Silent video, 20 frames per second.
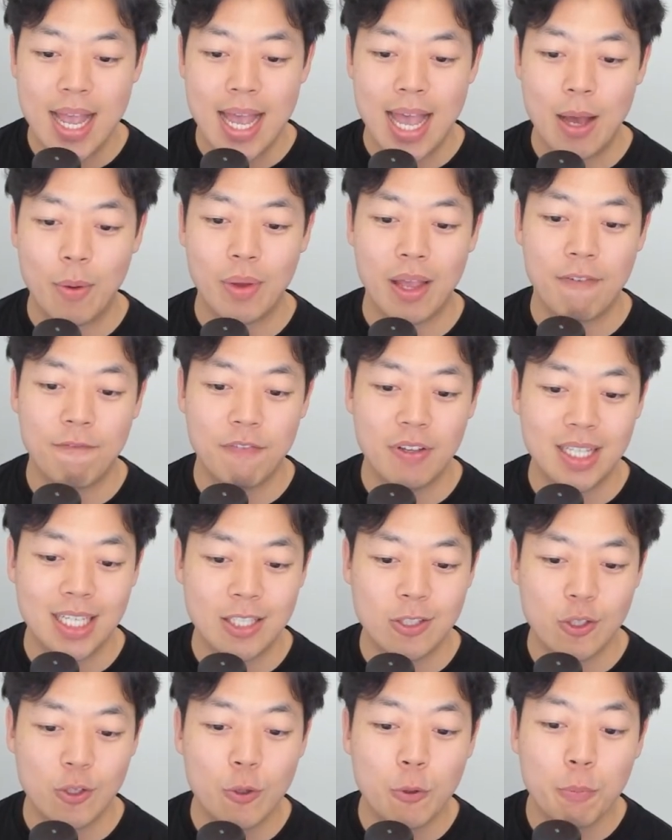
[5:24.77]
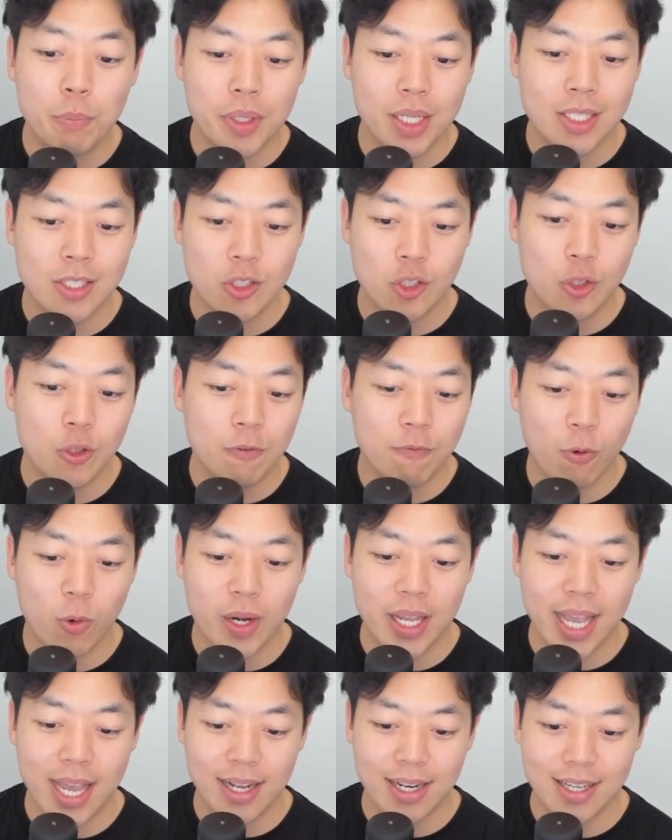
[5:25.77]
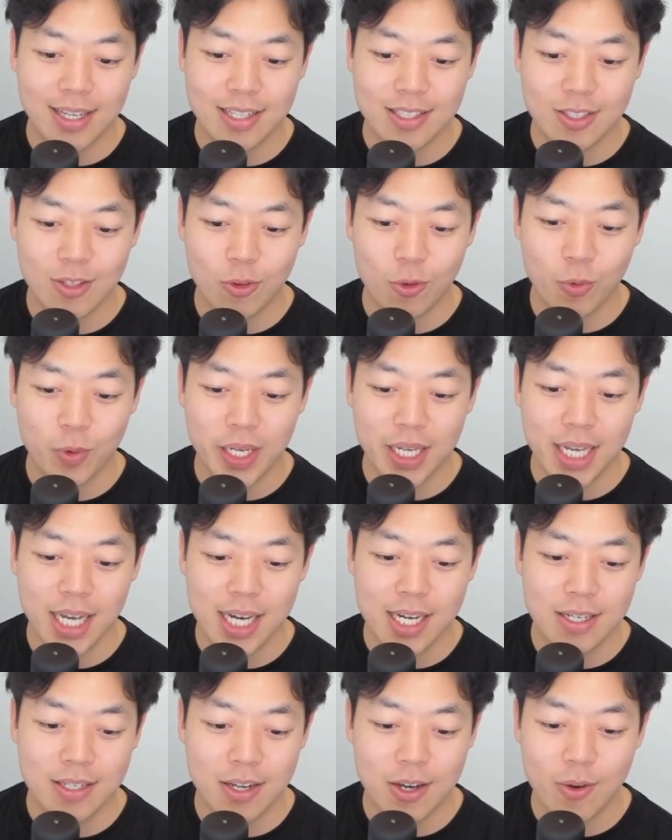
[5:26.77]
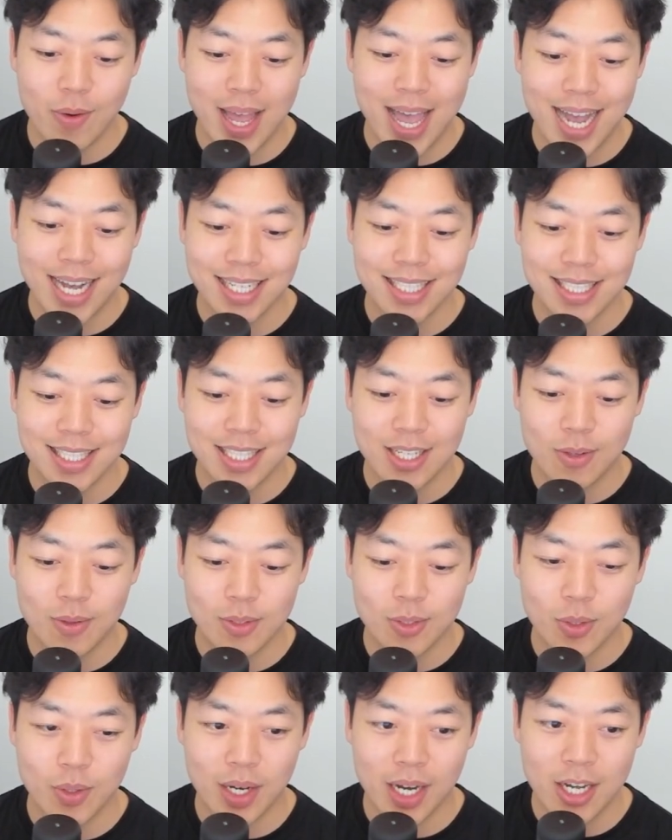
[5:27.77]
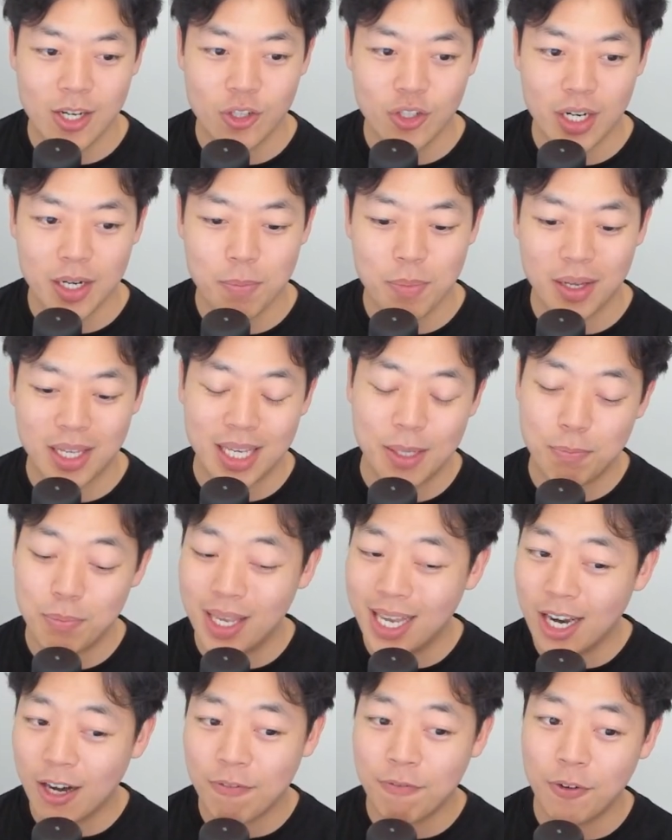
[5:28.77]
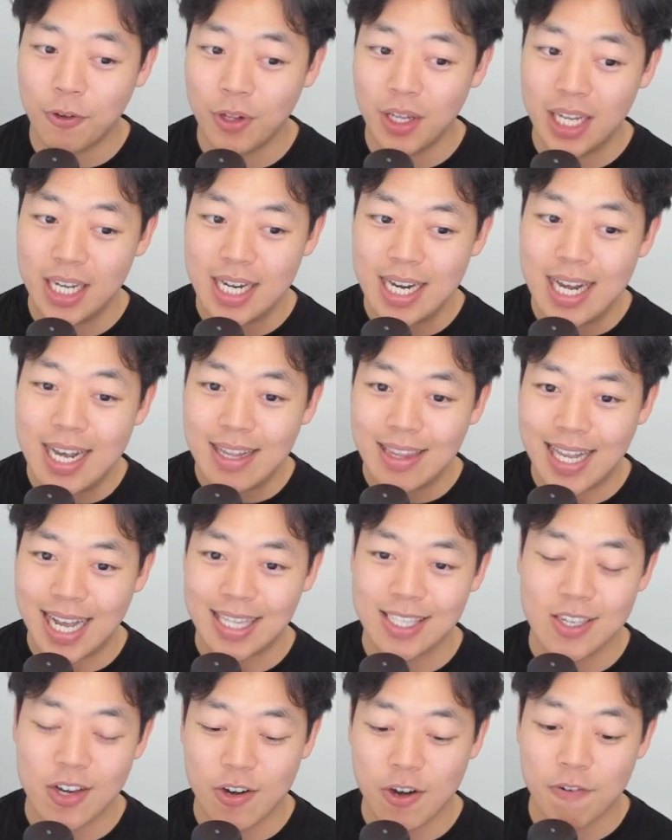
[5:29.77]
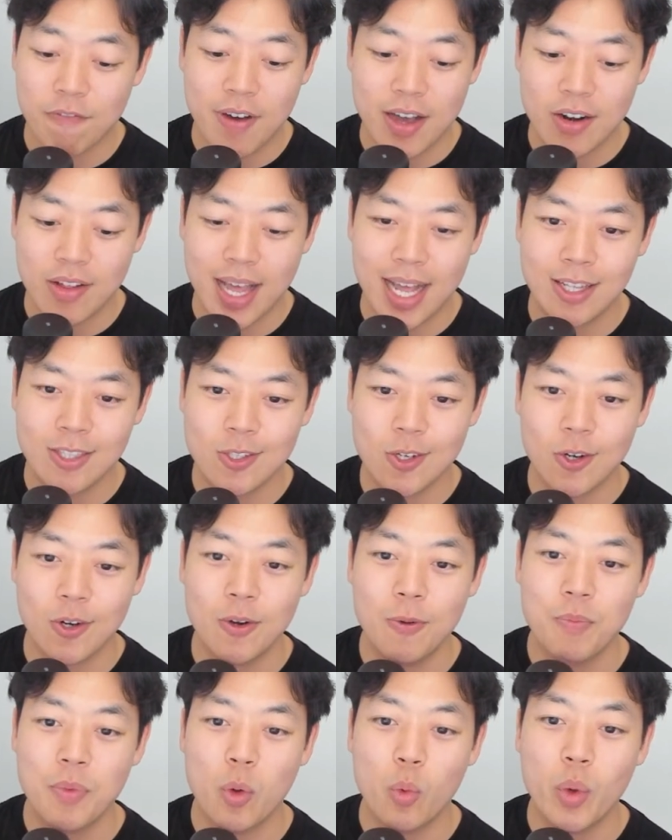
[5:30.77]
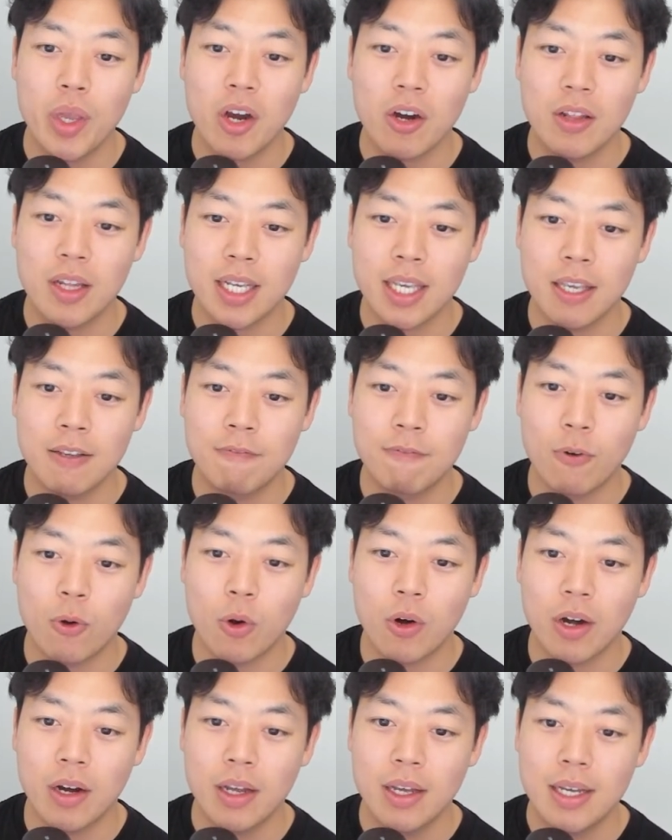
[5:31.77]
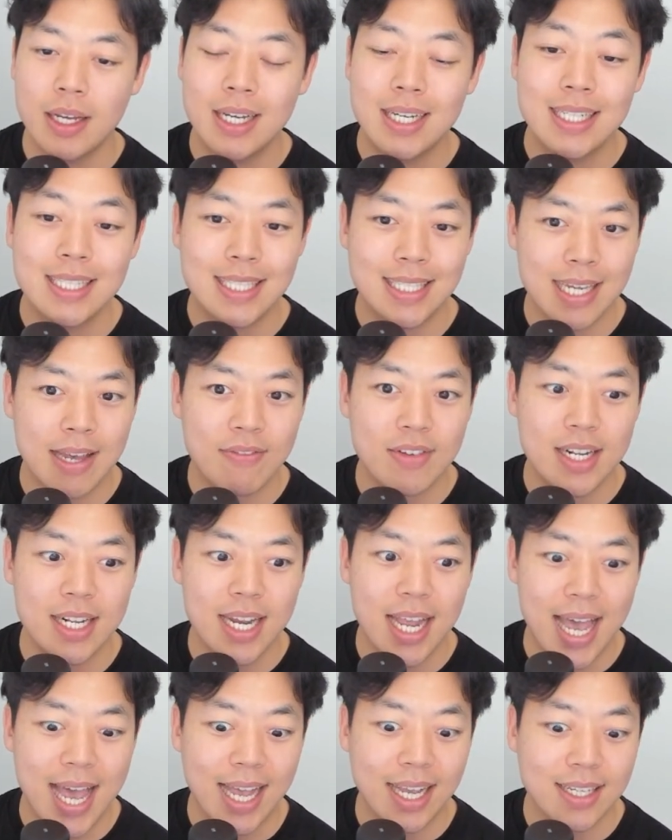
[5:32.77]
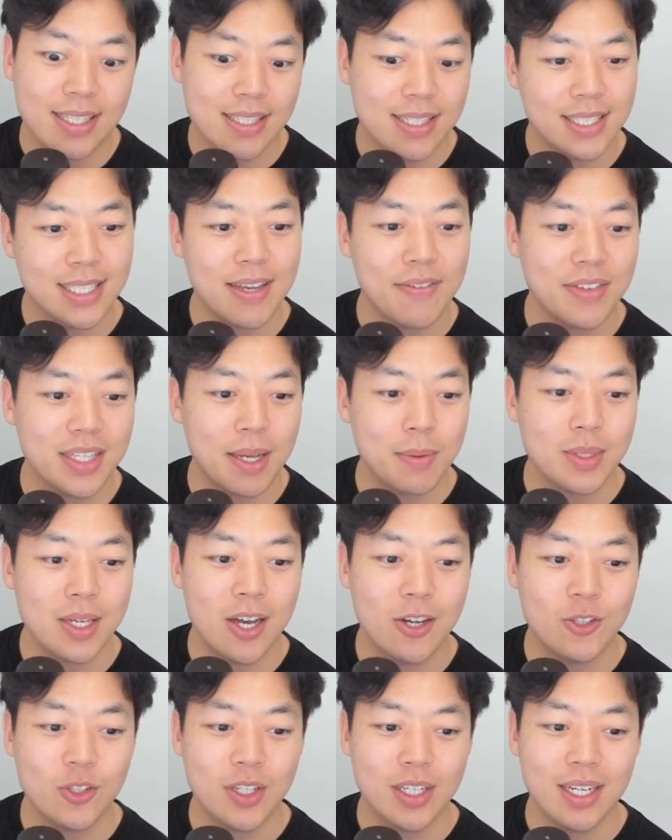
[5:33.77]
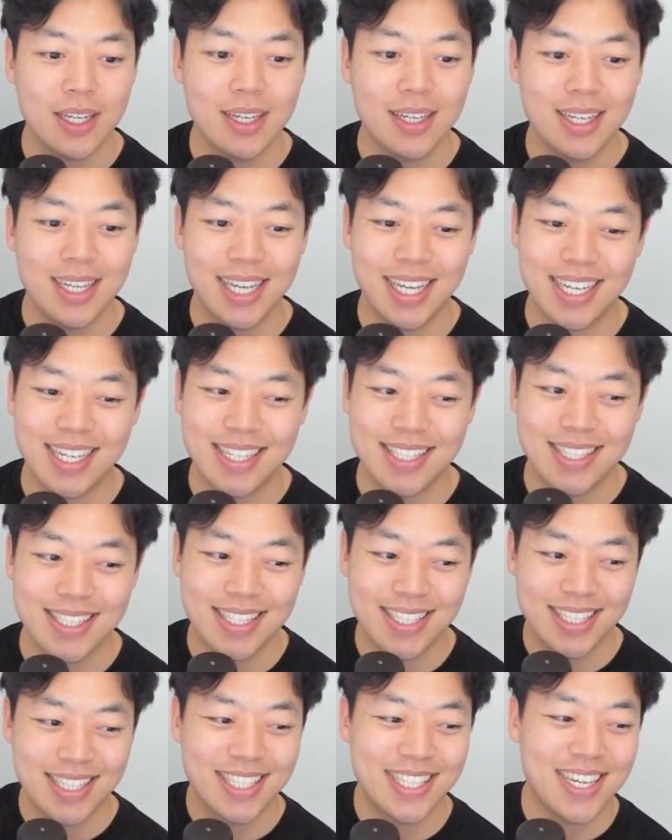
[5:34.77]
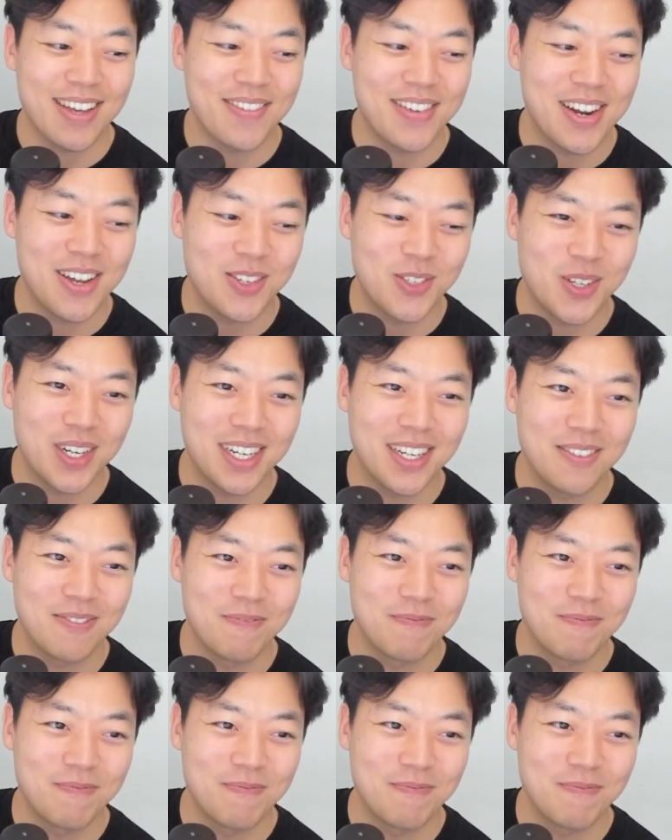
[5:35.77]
And we have 52 plus 248 is 300. X is equal to 100. But be careful, that's not our final answer. We are looking for 7x. 7 times 100 is 700.